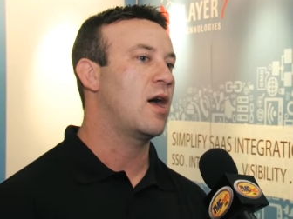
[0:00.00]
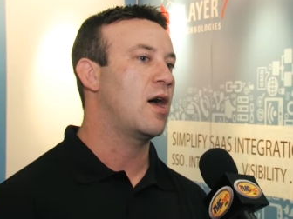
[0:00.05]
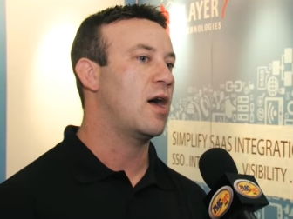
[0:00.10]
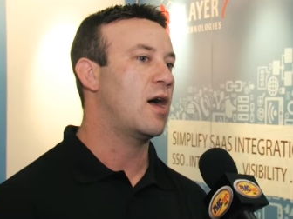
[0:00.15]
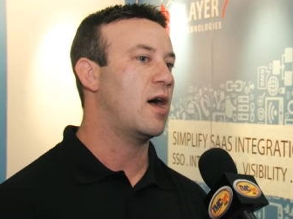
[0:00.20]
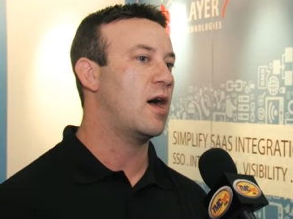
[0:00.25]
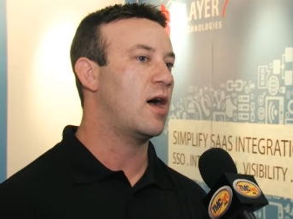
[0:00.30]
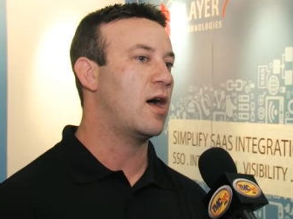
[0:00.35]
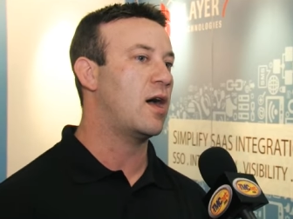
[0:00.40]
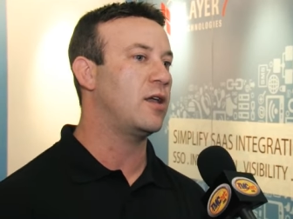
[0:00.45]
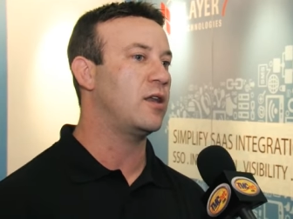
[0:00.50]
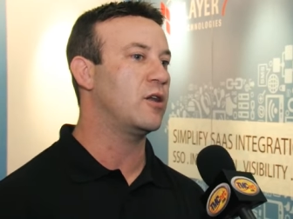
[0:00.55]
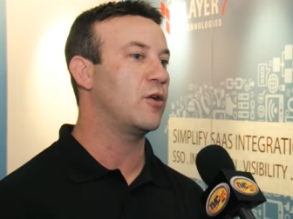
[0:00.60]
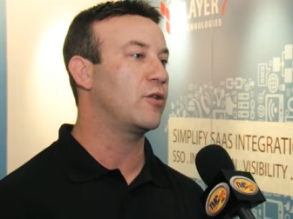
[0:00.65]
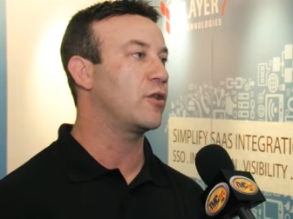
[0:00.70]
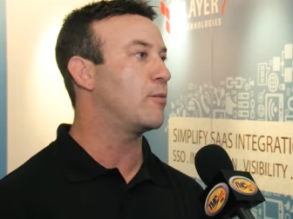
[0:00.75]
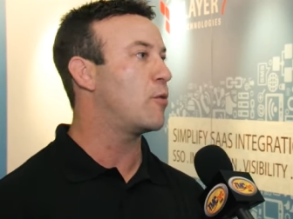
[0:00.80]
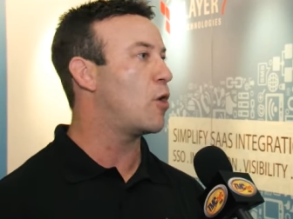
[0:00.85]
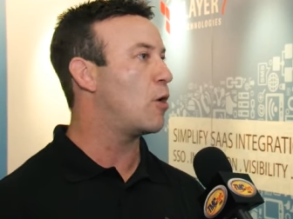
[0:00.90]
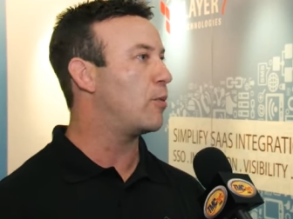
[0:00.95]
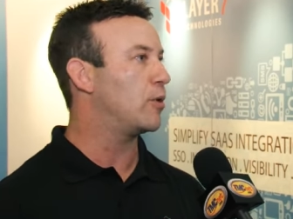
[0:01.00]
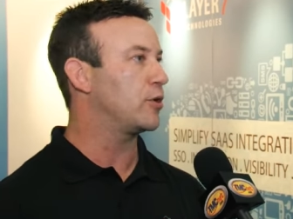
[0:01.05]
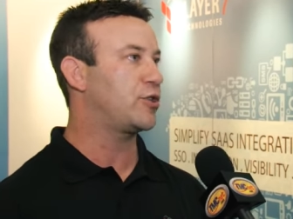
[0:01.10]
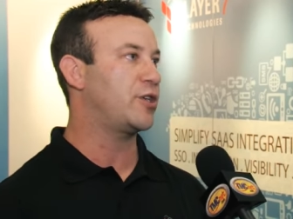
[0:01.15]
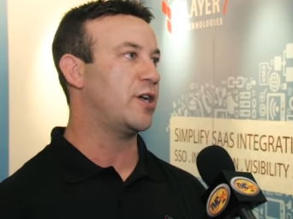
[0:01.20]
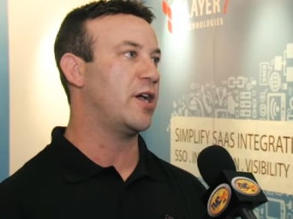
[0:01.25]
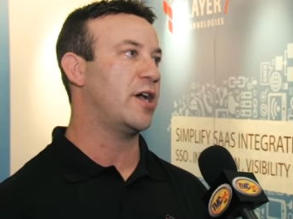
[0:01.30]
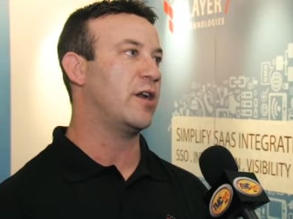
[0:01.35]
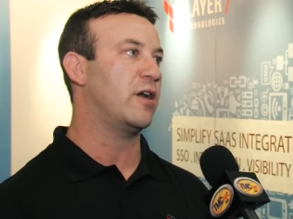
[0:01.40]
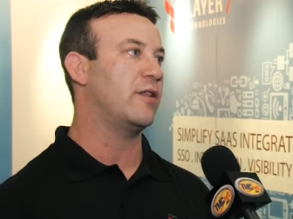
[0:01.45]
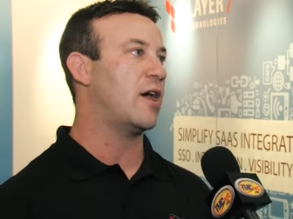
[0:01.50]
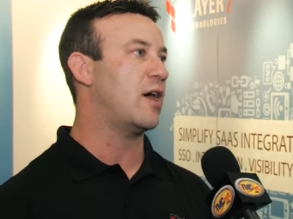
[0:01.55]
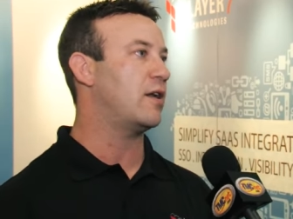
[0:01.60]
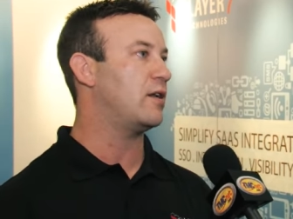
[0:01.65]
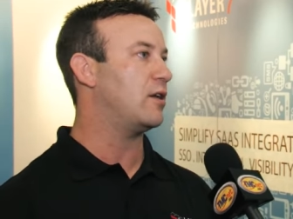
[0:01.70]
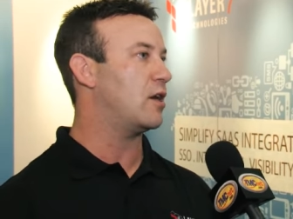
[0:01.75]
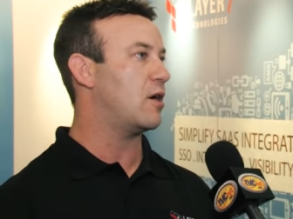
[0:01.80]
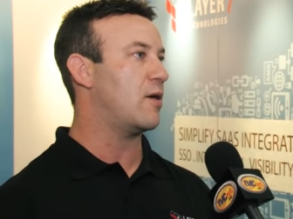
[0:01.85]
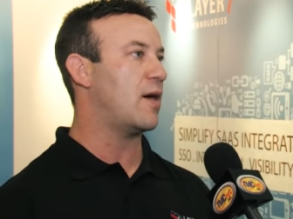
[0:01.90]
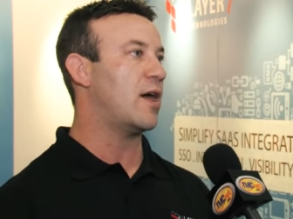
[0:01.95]
uh, you know, the mobile channel
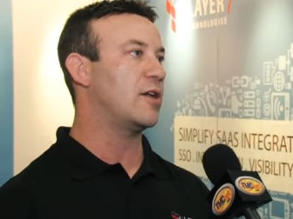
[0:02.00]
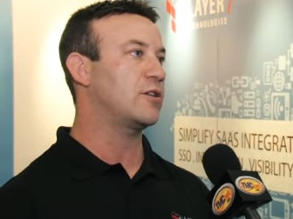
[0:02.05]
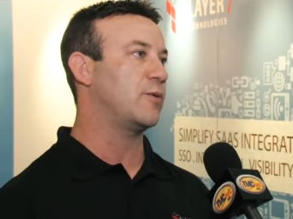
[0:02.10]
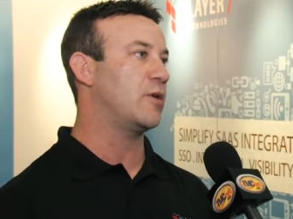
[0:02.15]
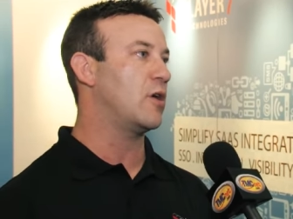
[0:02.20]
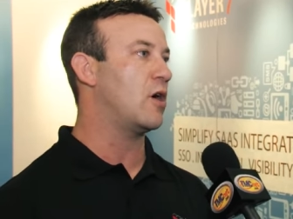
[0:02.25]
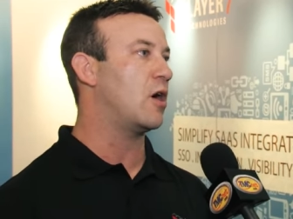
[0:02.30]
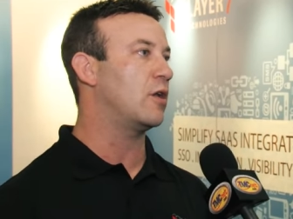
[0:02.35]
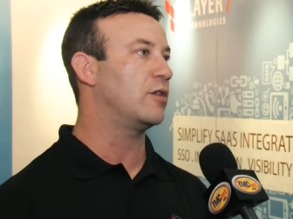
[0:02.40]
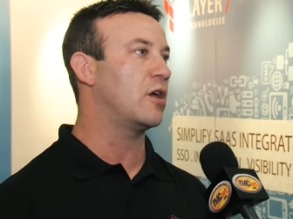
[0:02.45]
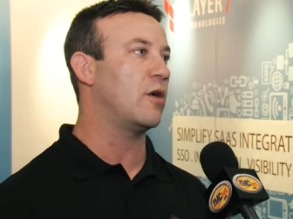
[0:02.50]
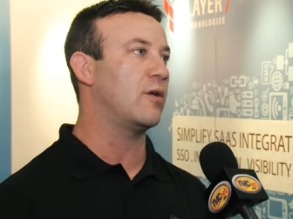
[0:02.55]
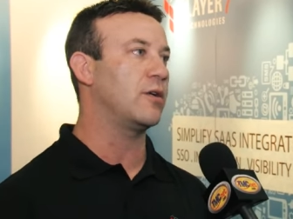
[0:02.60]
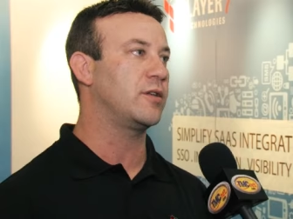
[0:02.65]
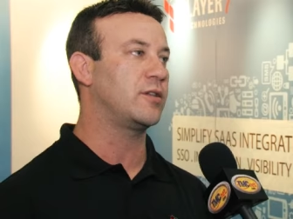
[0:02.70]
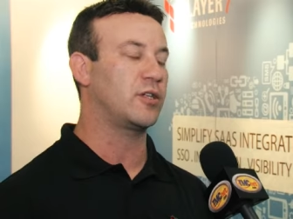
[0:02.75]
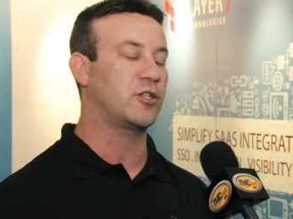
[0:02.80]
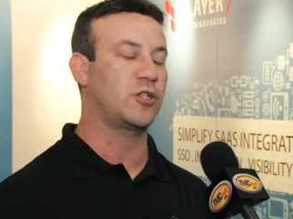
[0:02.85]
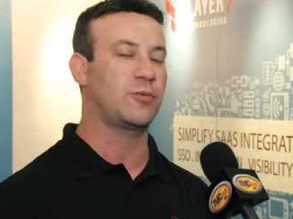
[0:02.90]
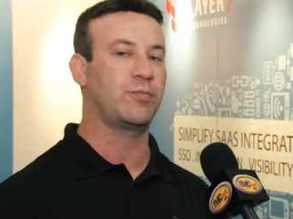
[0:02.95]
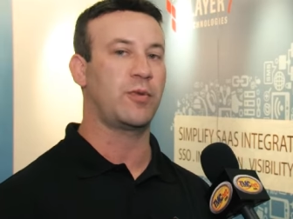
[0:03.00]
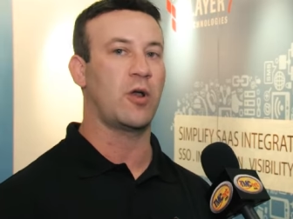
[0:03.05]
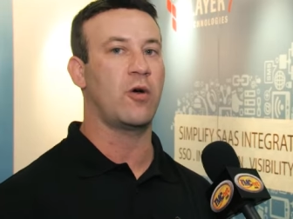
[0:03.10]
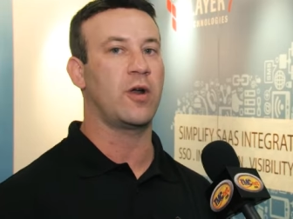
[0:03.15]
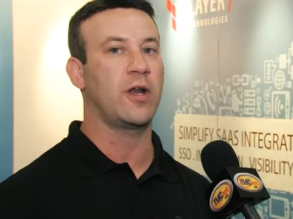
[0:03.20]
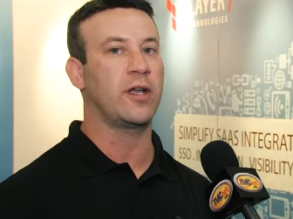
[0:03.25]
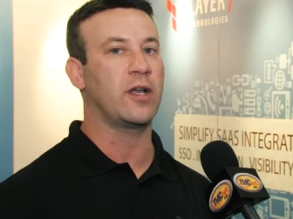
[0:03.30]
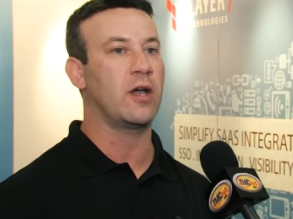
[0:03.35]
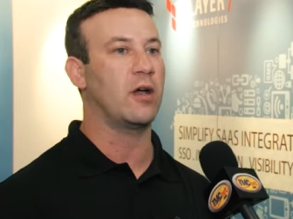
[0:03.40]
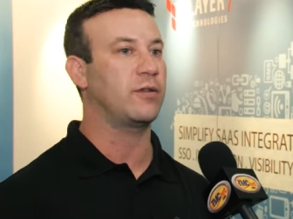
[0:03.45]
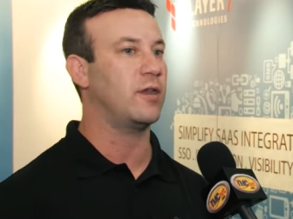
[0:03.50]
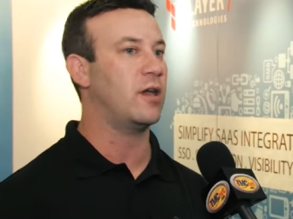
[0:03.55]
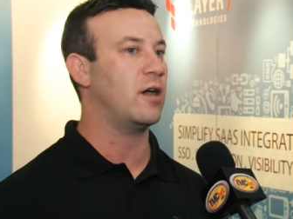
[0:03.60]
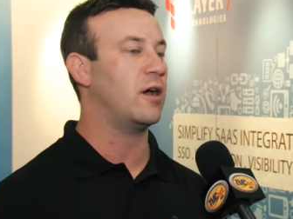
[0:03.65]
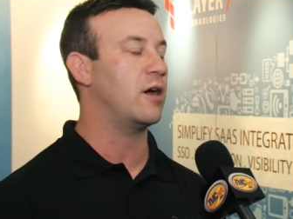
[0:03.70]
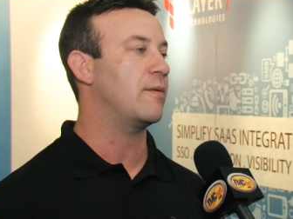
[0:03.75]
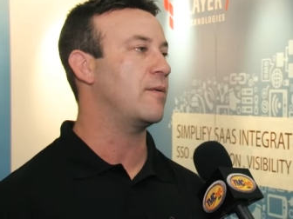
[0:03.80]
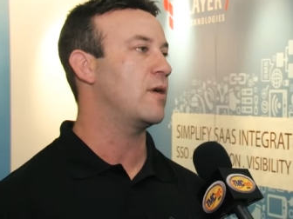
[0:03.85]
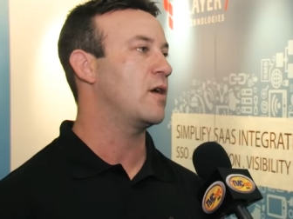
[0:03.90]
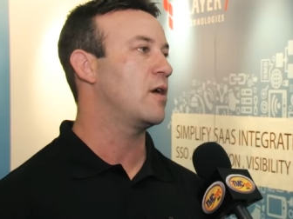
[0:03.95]
that, you know, as we all know, is exploding out
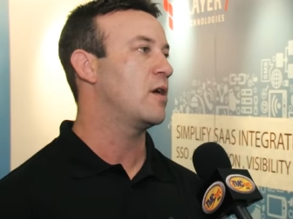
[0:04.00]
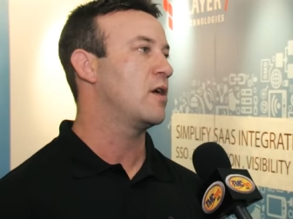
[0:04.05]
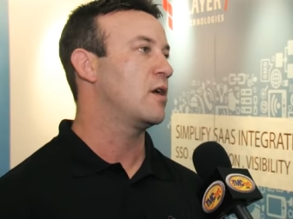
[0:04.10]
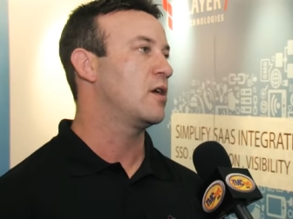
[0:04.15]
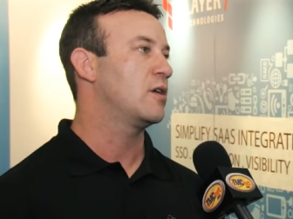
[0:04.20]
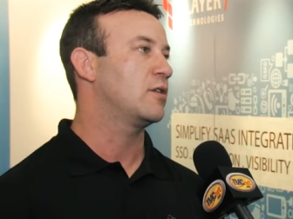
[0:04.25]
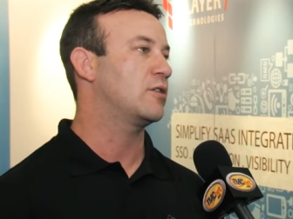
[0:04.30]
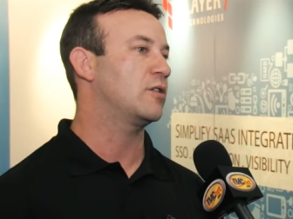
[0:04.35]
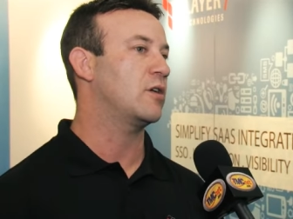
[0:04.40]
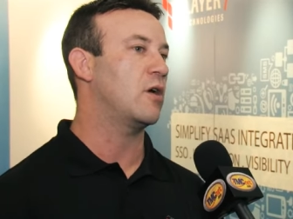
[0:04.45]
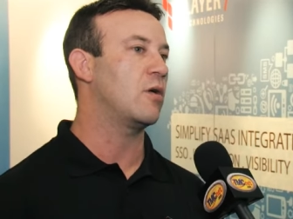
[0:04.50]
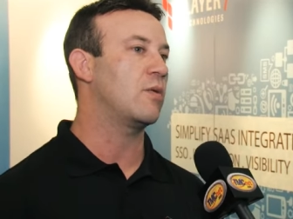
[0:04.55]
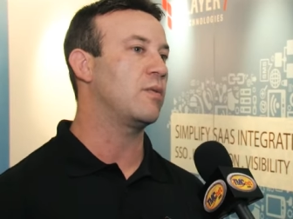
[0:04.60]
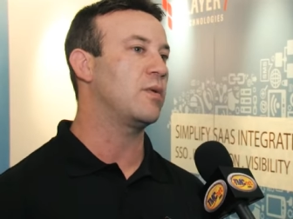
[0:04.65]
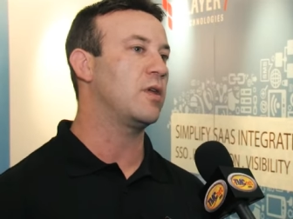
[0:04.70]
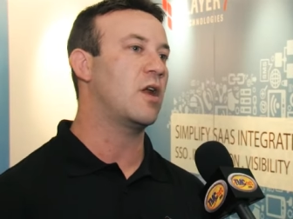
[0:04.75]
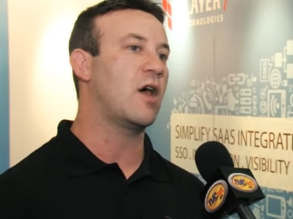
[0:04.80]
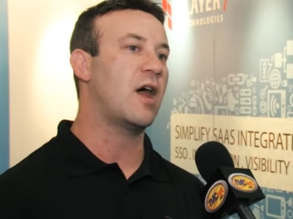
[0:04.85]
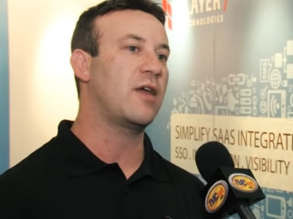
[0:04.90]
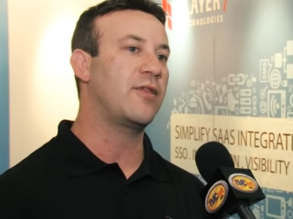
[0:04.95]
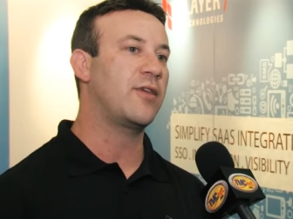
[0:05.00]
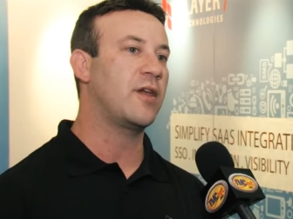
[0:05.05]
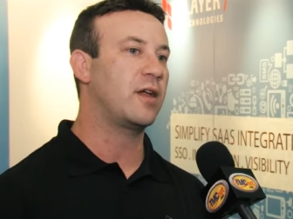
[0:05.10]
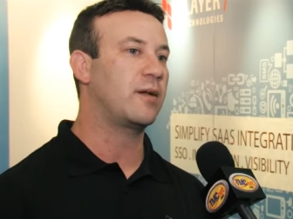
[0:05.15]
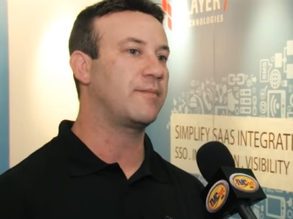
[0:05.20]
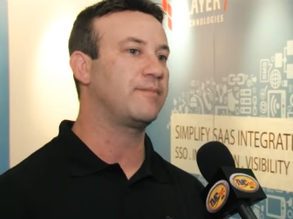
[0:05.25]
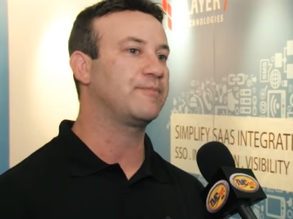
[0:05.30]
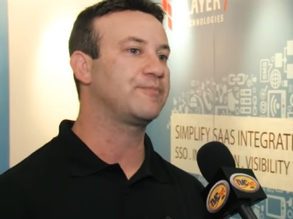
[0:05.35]
there. So, you know, I think,